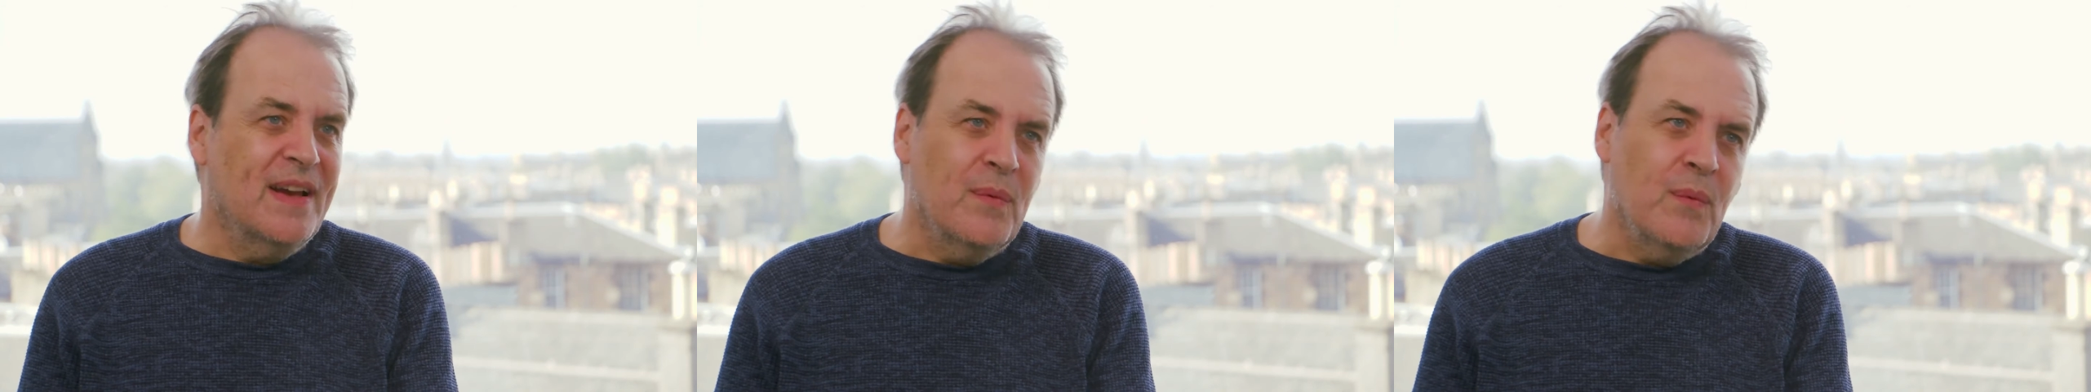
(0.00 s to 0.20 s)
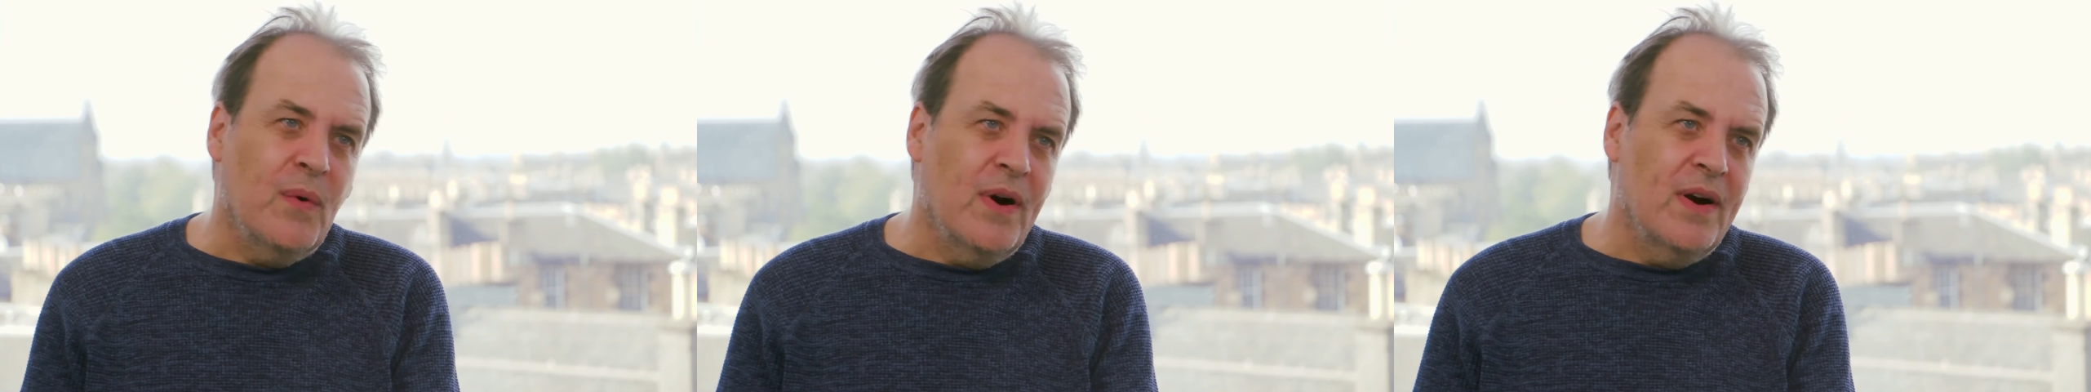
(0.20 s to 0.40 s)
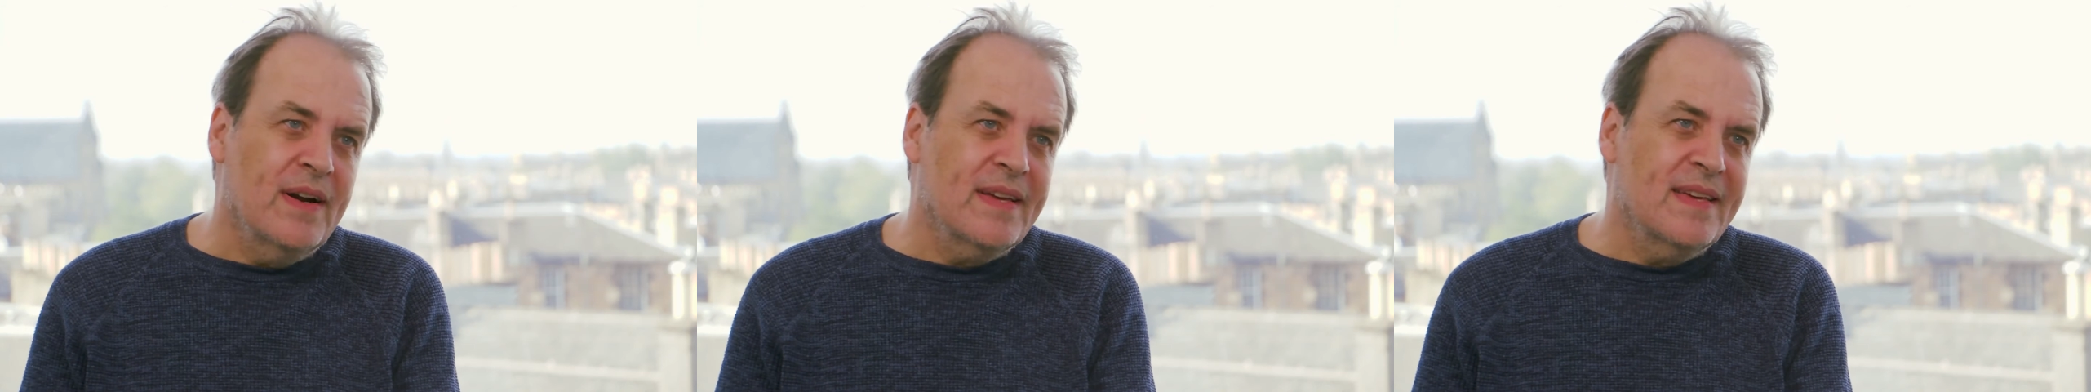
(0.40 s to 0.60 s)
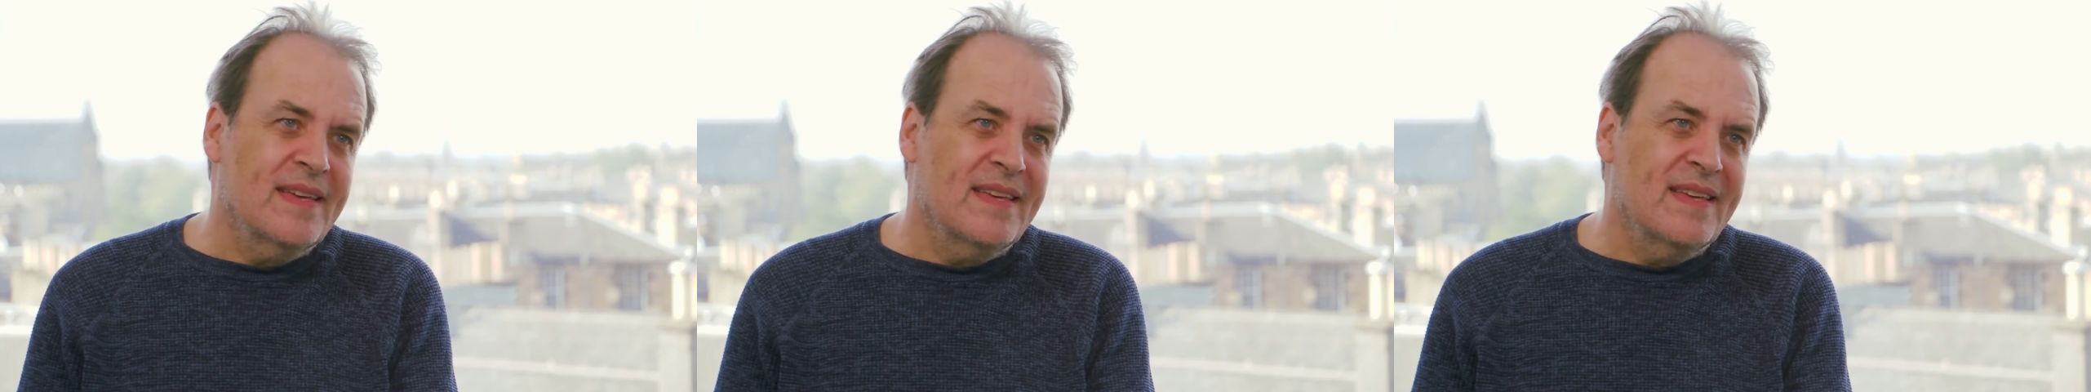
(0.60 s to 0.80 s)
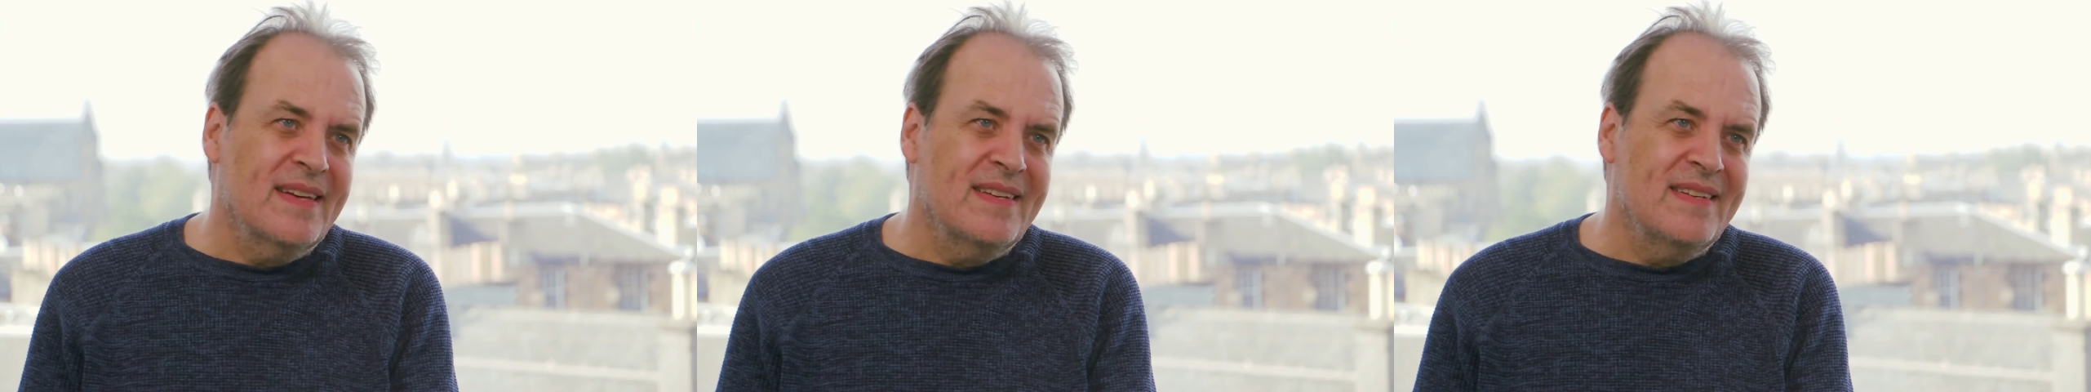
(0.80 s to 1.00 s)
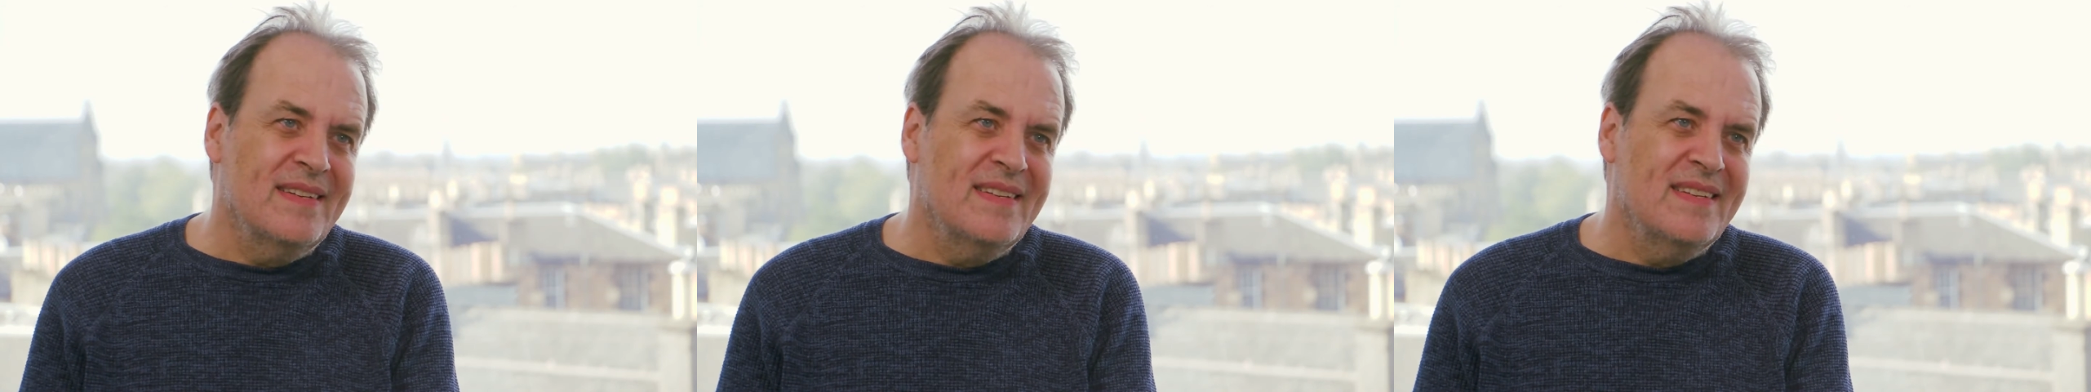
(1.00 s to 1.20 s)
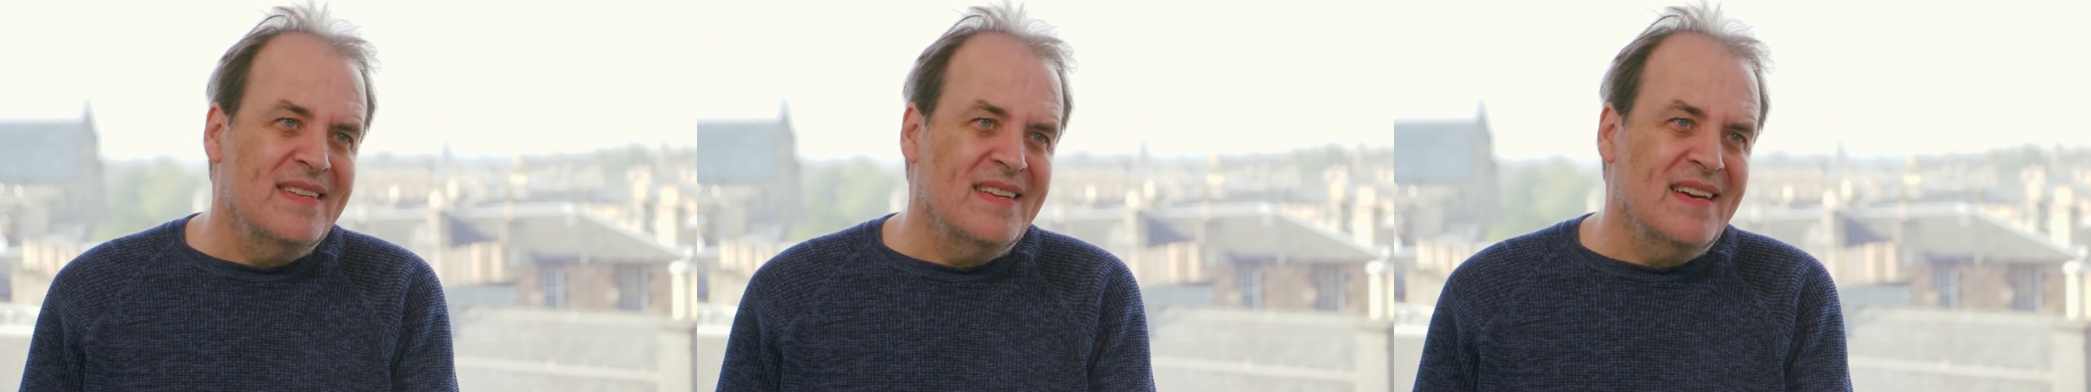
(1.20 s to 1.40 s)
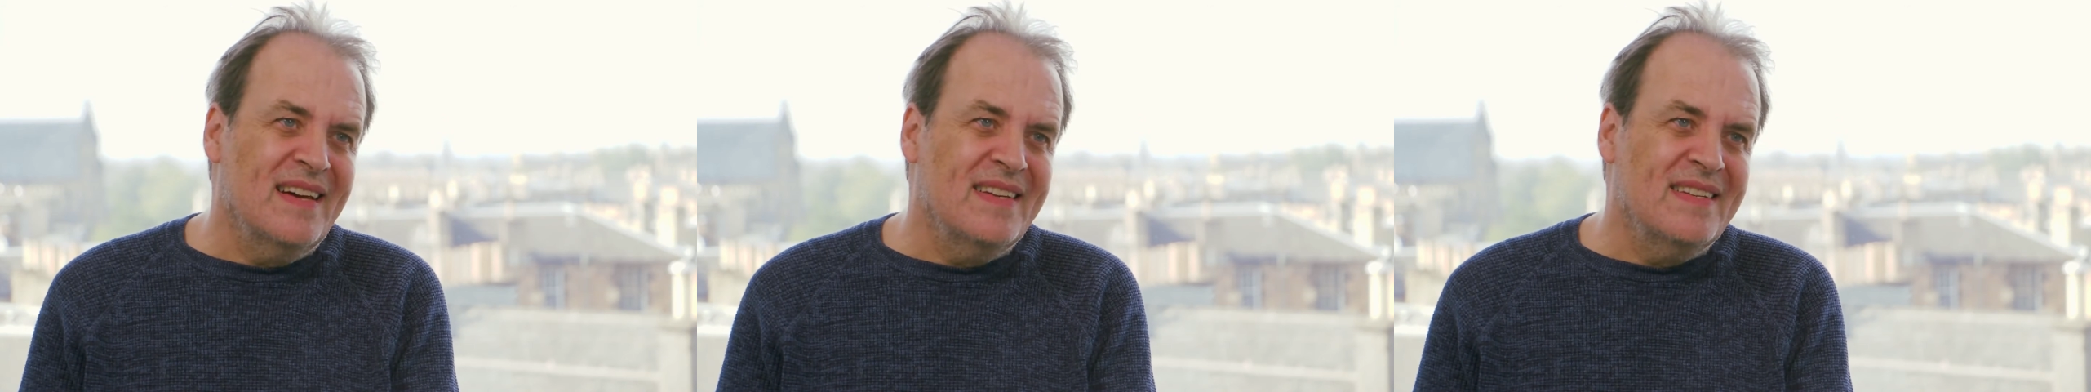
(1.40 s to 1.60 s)
I work
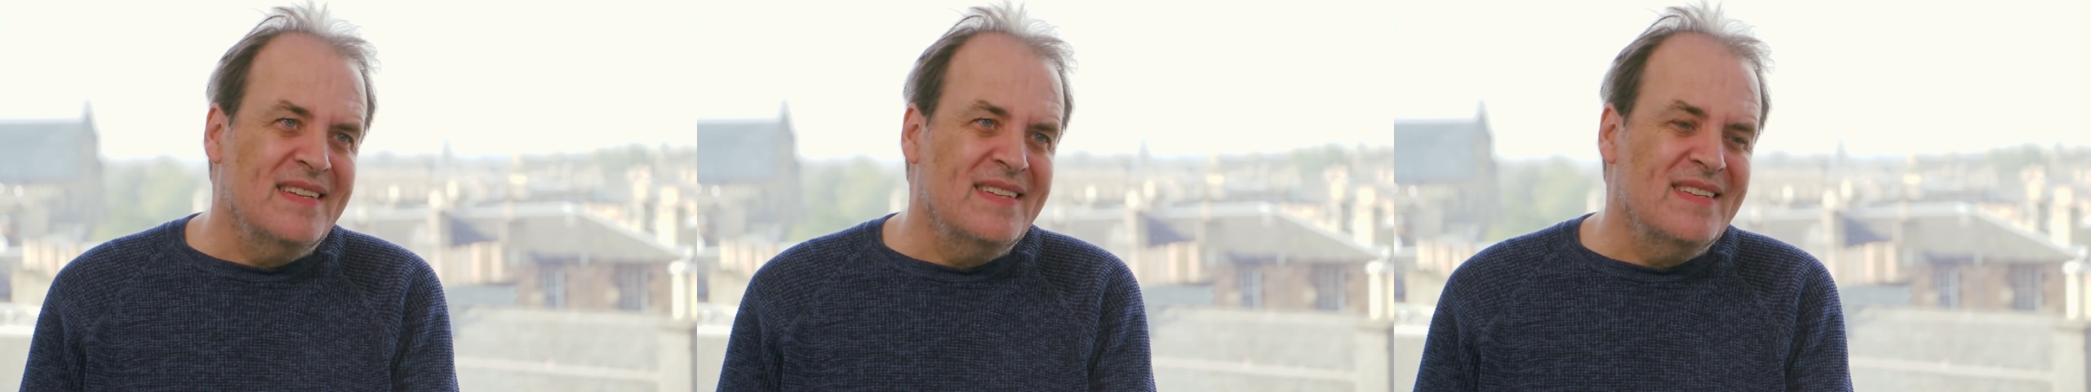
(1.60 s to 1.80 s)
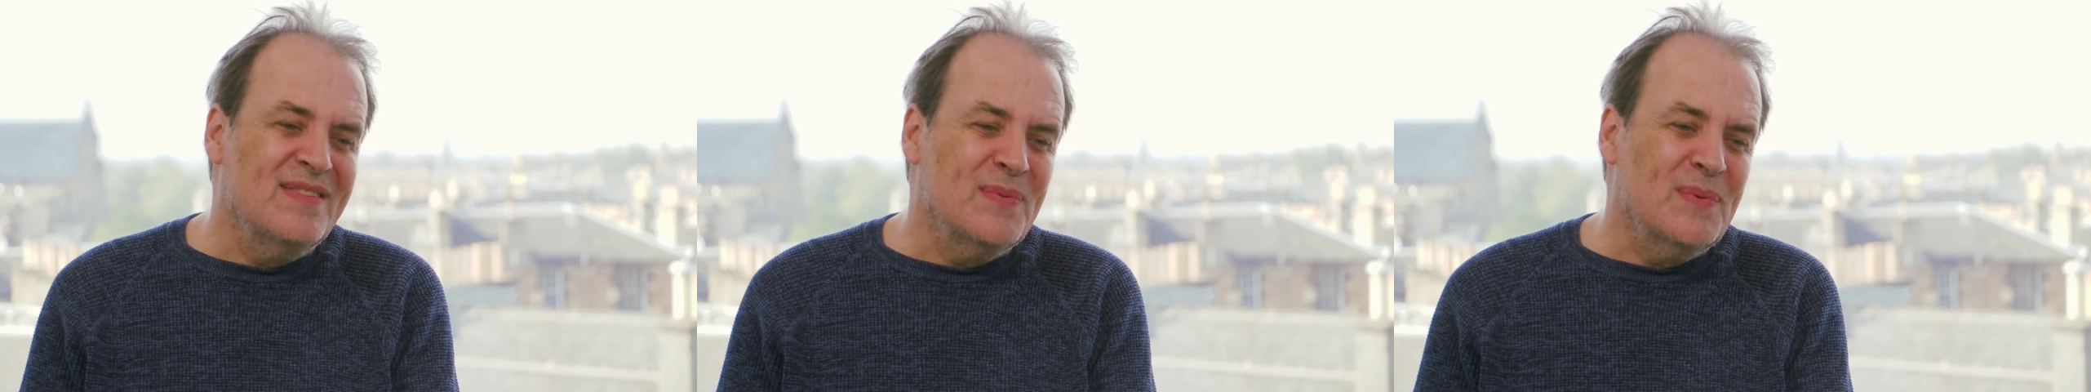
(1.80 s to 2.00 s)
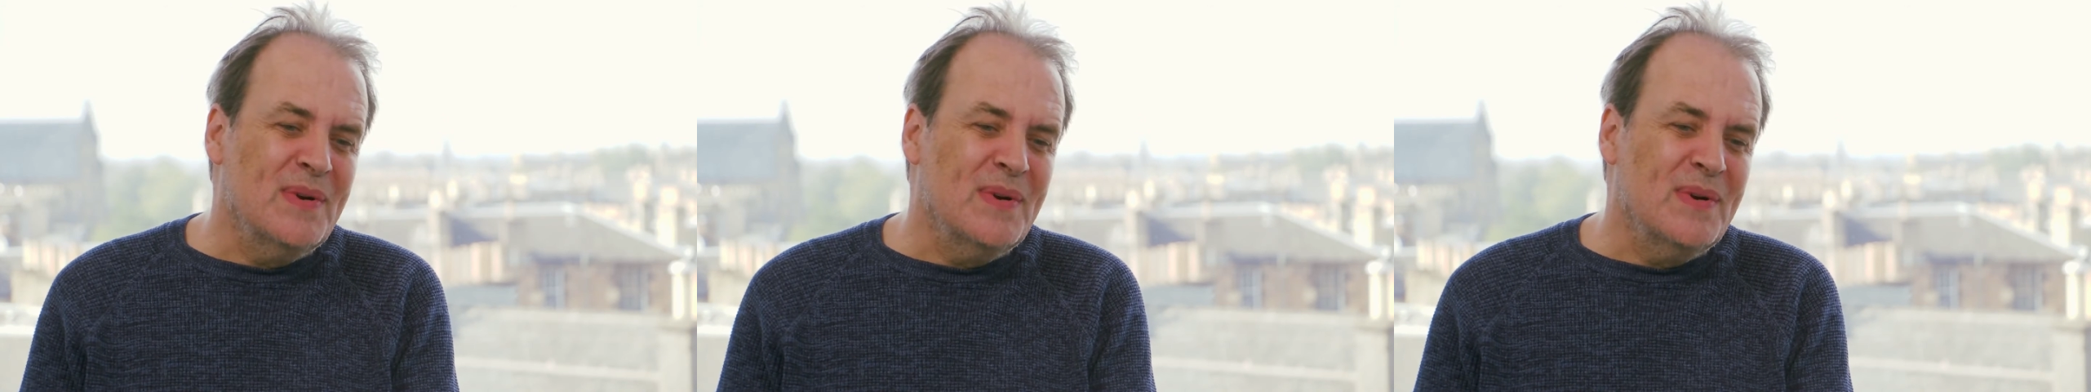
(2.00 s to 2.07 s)
and